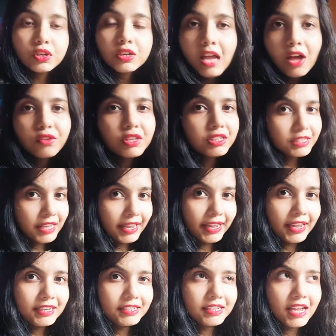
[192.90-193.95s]
now the
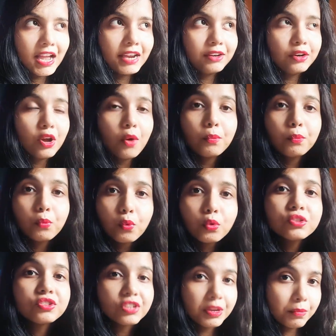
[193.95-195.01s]
second and
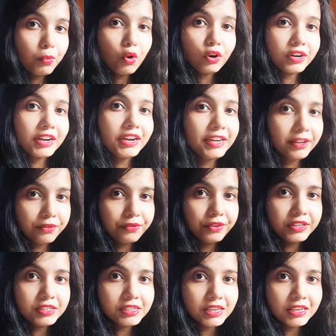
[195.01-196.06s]
most important
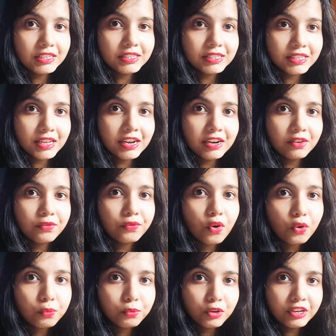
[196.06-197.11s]
difference is their
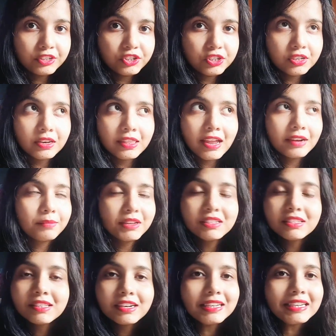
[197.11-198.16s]
formulation. That
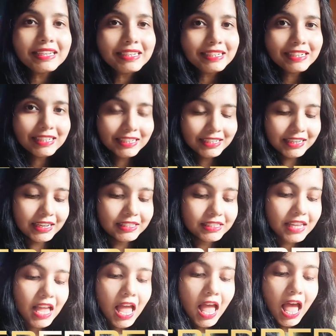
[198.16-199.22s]
means their ingredients.
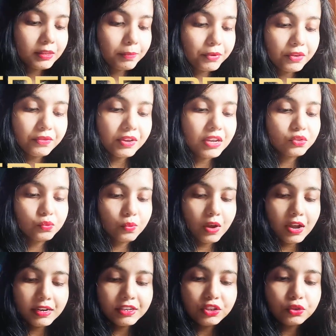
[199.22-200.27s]
The previous
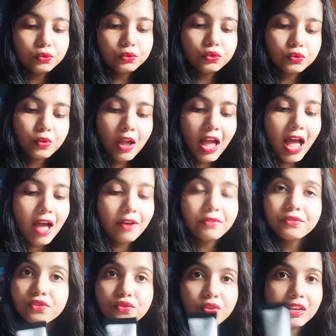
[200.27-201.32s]
one used to
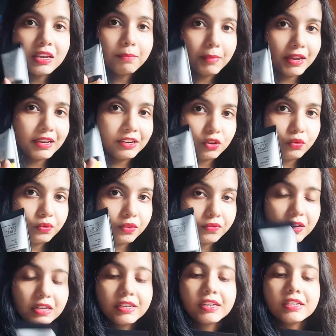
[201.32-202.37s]
have three main UV
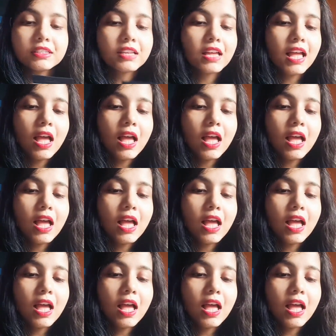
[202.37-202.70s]
filters.